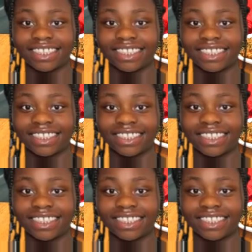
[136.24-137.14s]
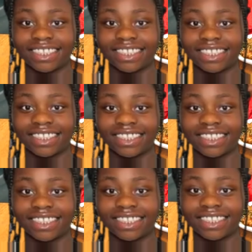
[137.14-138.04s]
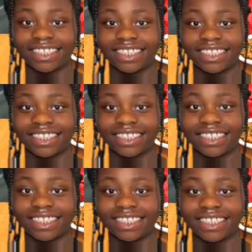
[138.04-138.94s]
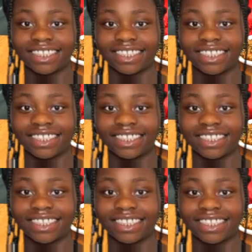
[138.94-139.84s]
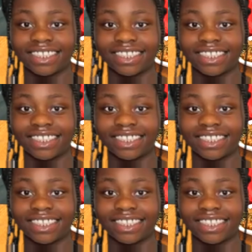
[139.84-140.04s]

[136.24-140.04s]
This person isn't speaking.